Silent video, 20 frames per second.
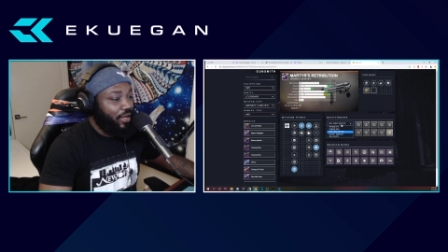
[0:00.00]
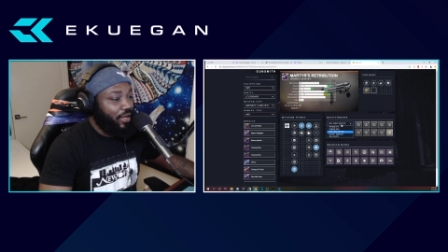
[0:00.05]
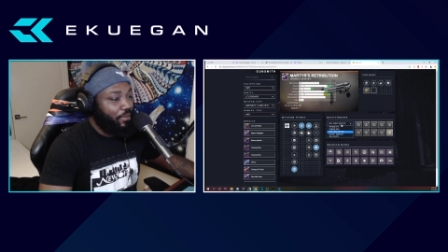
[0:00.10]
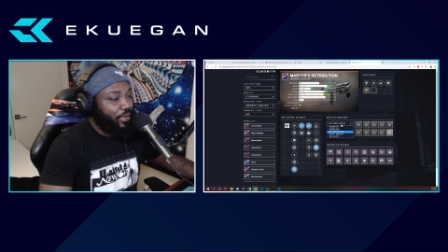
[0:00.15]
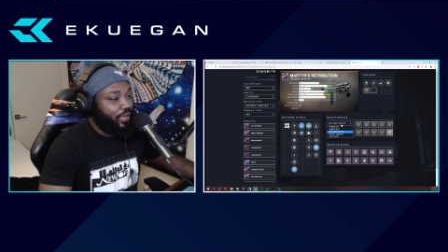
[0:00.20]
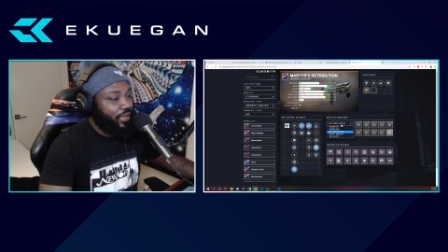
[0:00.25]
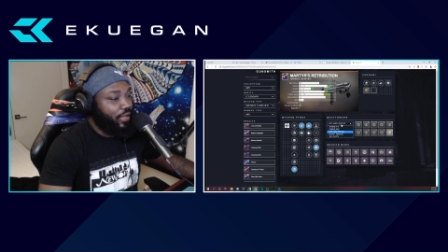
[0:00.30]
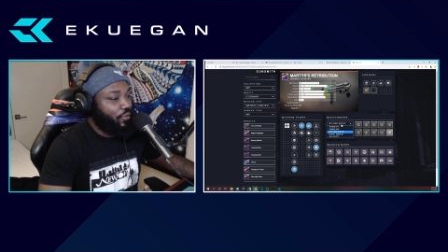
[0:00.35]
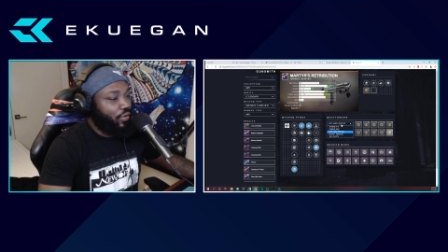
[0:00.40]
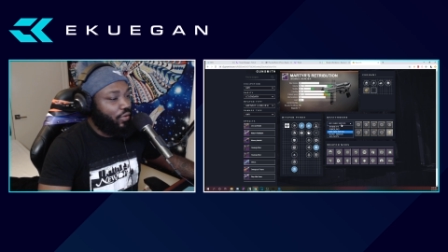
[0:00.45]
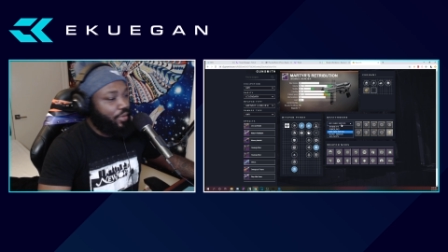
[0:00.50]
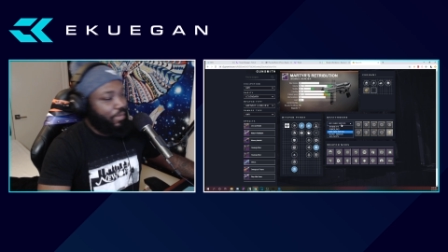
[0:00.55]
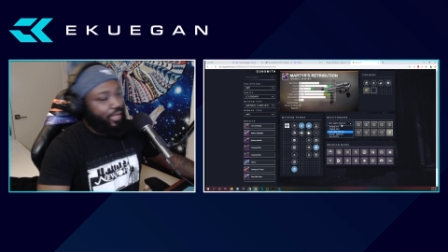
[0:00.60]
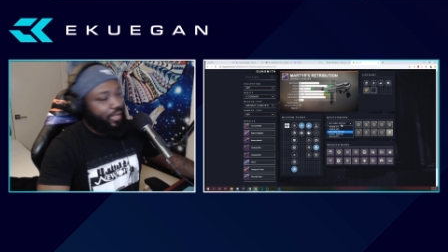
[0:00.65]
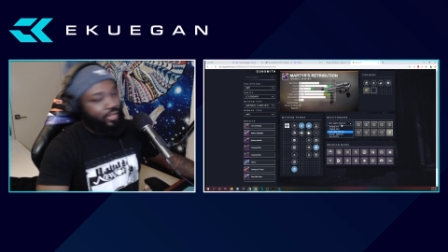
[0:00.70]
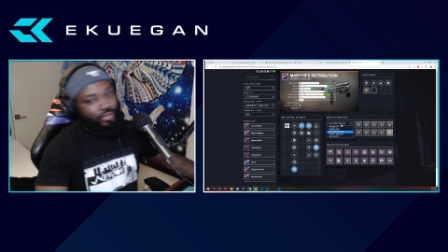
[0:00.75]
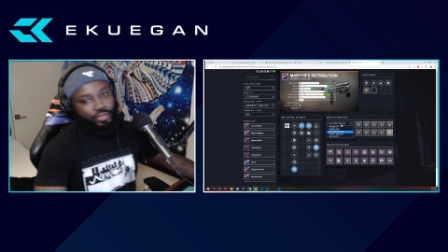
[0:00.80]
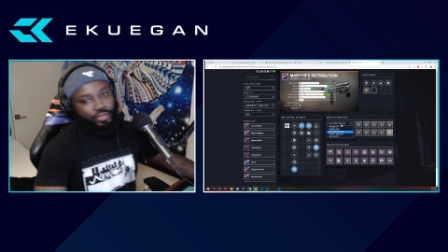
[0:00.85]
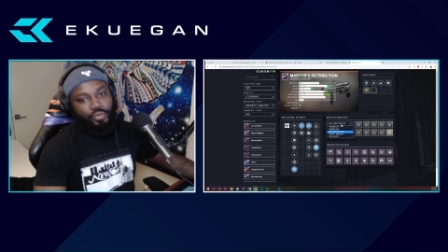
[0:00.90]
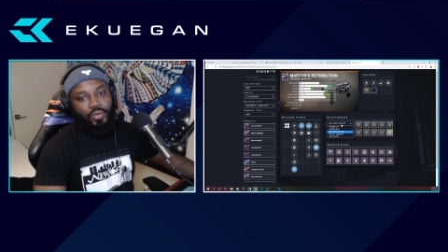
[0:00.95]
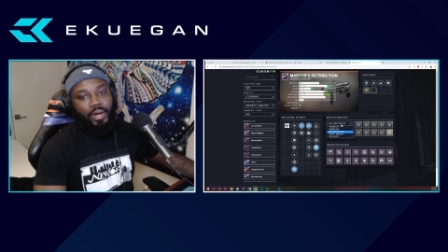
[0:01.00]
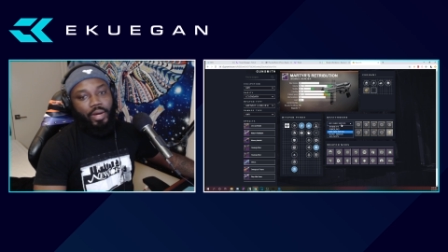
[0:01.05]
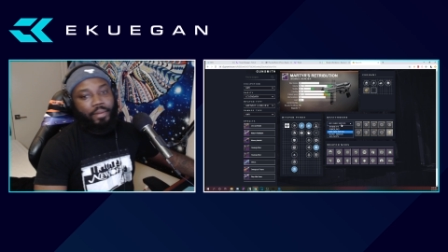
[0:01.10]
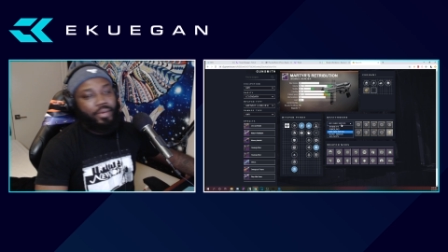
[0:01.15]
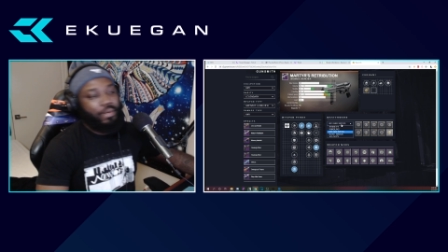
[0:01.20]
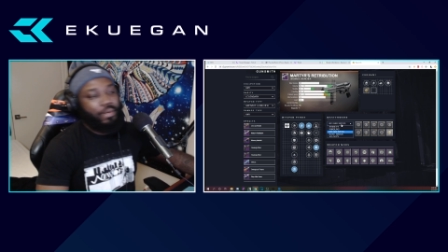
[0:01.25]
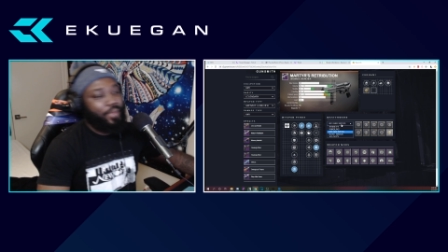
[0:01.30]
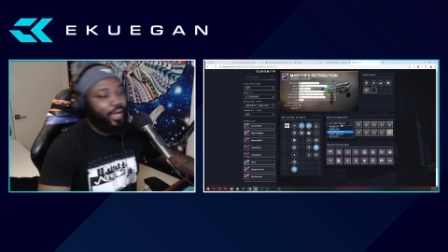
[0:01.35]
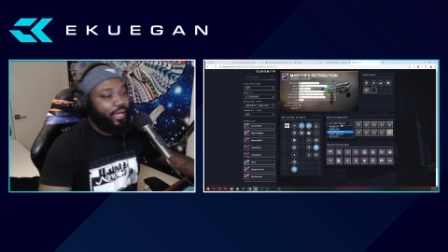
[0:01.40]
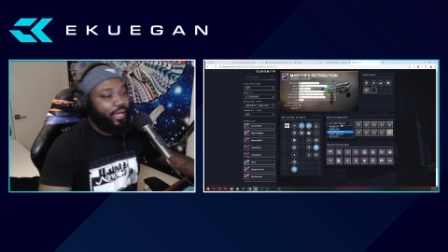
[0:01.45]
But then what am I going to do?
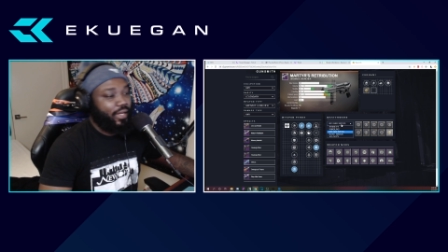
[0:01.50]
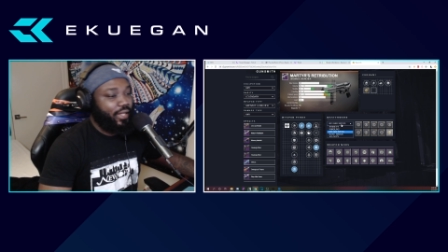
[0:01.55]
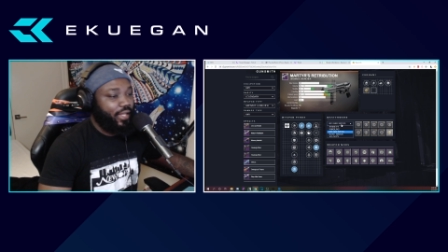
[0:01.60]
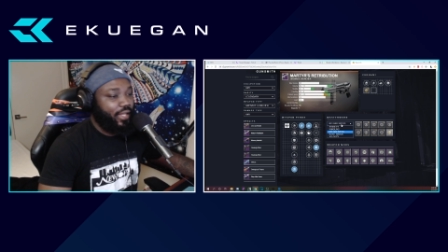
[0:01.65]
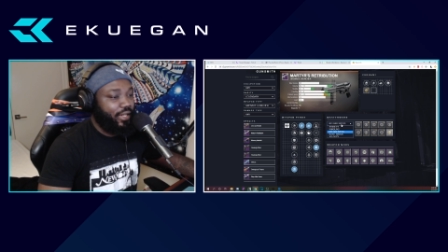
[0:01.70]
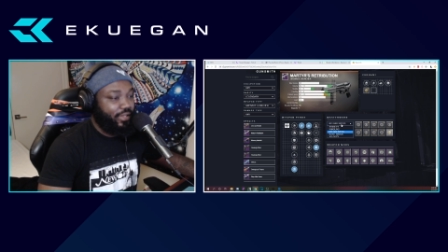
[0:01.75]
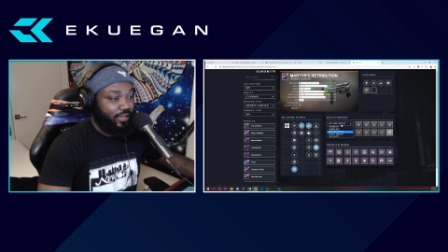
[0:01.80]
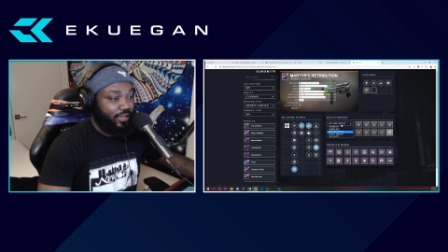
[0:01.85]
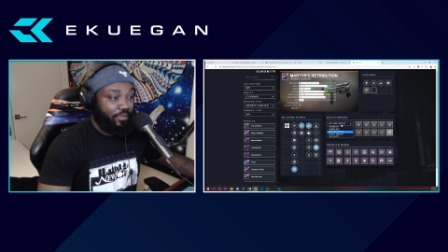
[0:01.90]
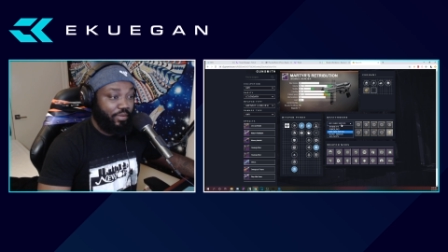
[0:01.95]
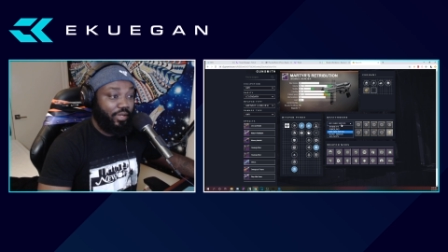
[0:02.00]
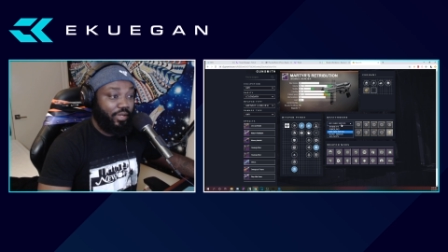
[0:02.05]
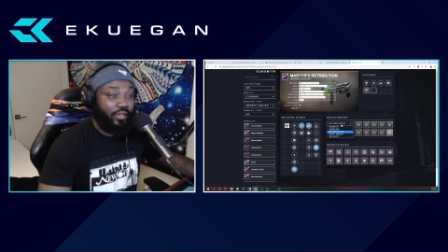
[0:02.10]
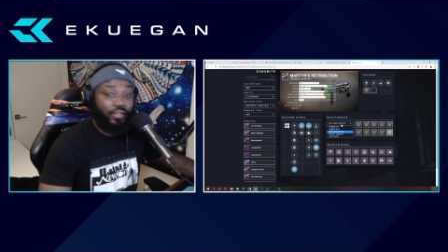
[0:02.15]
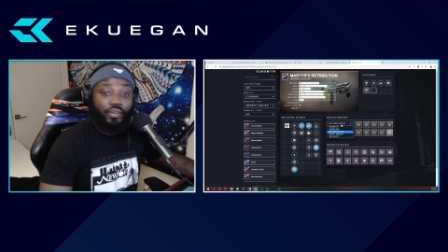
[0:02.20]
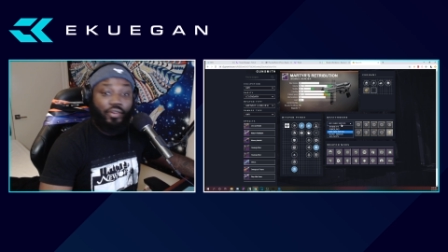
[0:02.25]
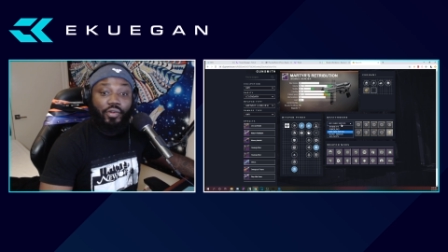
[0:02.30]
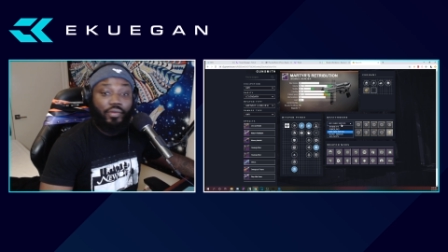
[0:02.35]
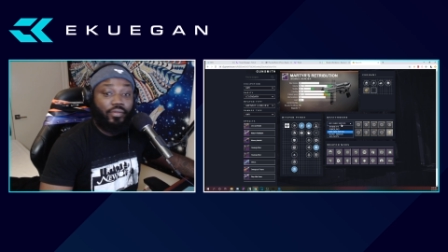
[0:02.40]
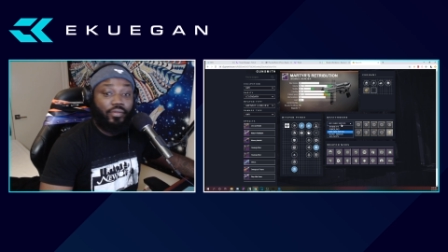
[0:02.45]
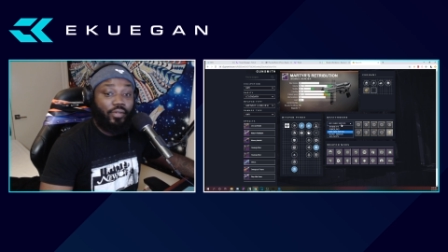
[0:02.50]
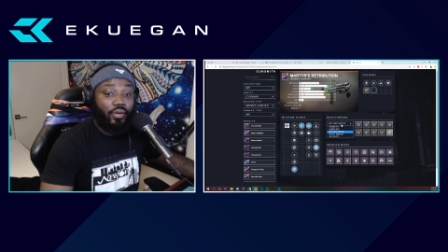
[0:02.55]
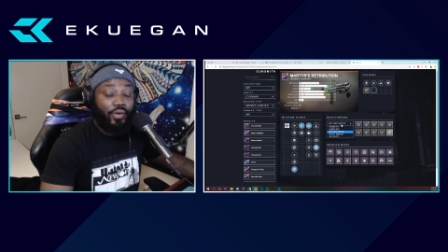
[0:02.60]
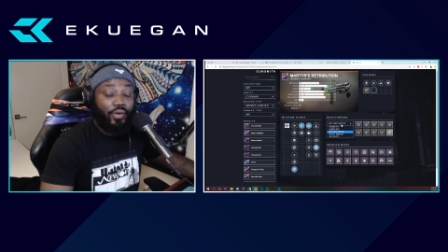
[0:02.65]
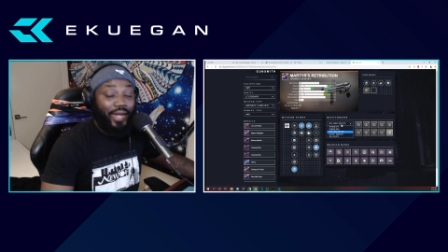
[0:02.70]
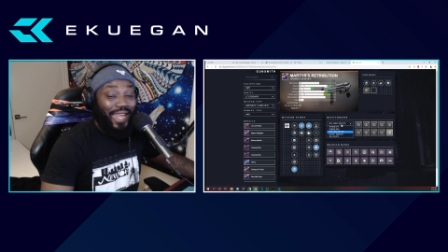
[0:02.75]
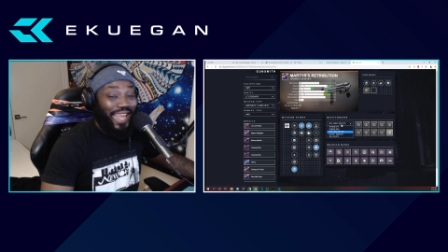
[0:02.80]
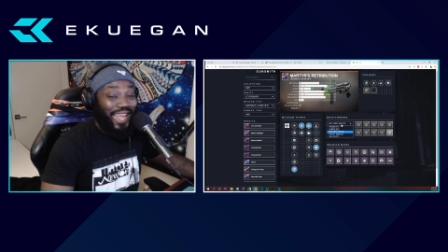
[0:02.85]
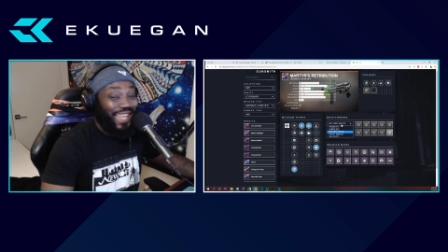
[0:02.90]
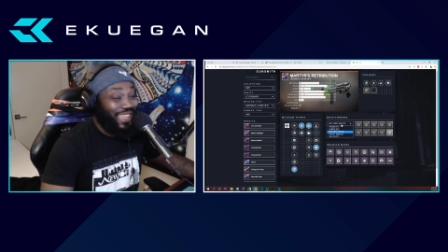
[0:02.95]
Am I going to get a stability or, or
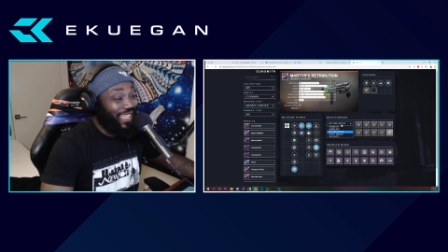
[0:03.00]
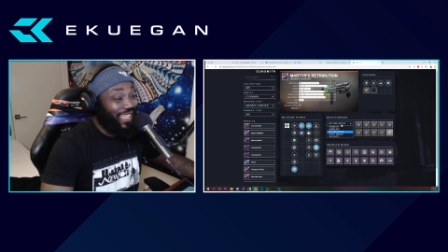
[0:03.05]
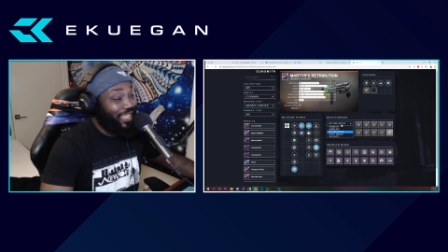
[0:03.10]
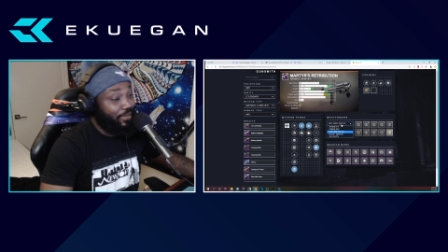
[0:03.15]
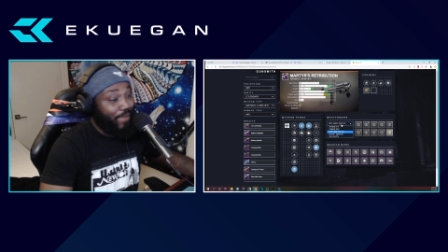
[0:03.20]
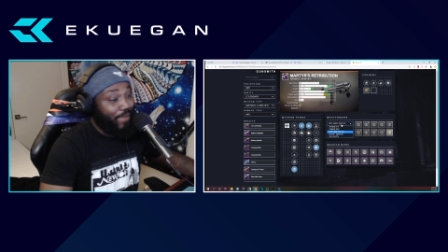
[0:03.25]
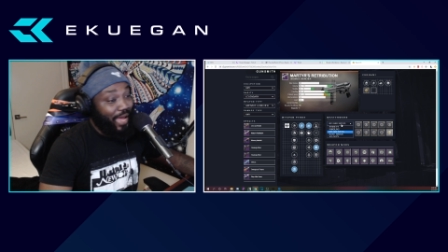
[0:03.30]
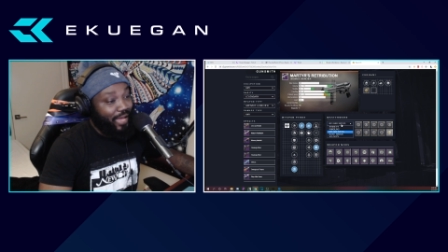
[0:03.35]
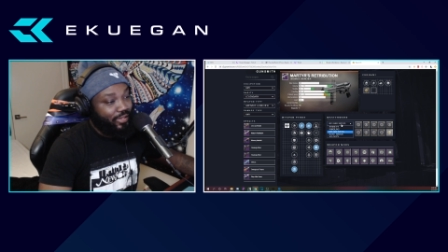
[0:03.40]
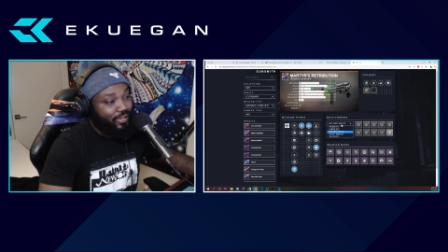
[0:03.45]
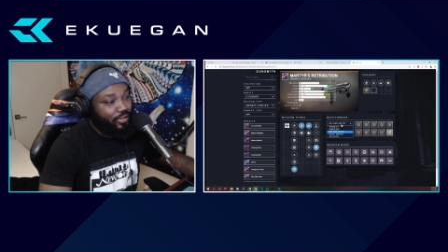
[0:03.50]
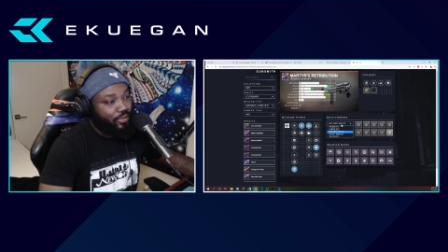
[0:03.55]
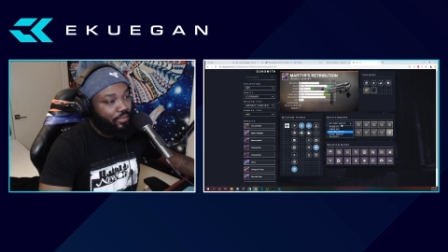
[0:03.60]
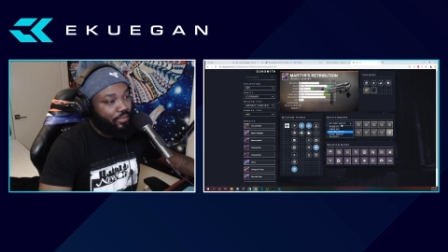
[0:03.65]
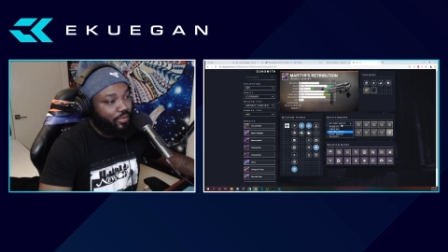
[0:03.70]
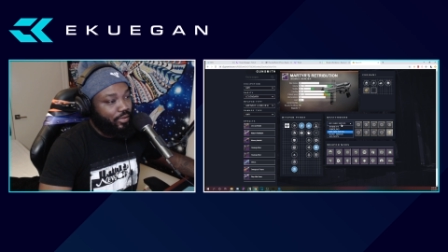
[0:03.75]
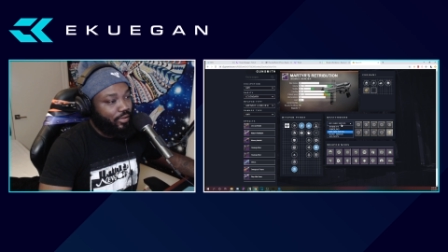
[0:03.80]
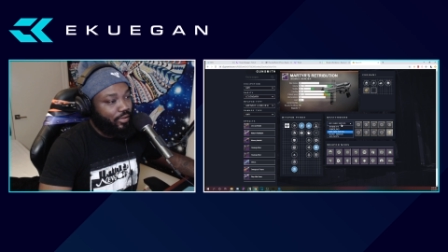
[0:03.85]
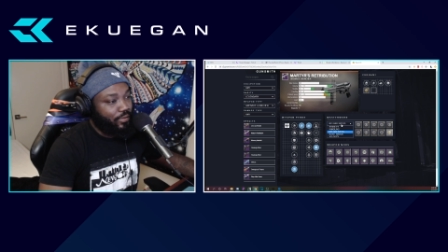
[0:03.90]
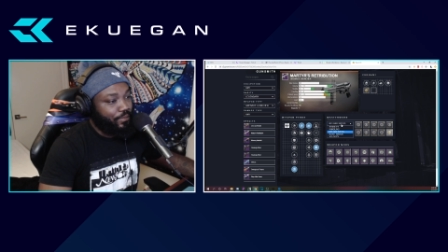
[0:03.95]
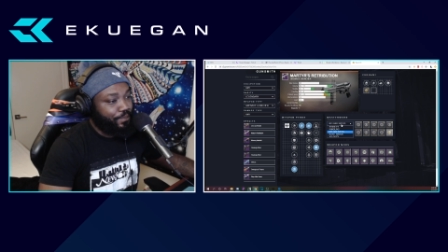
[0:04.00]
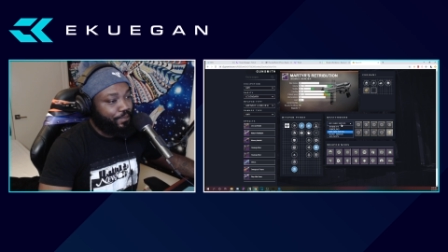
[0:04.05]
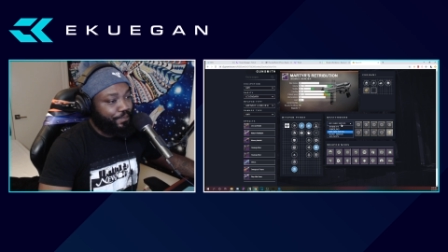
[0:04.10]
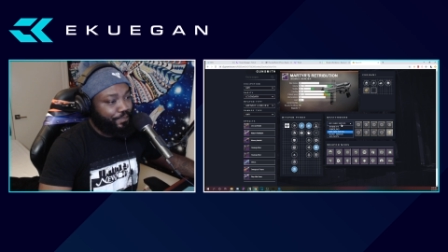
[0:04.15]
handling masterwork?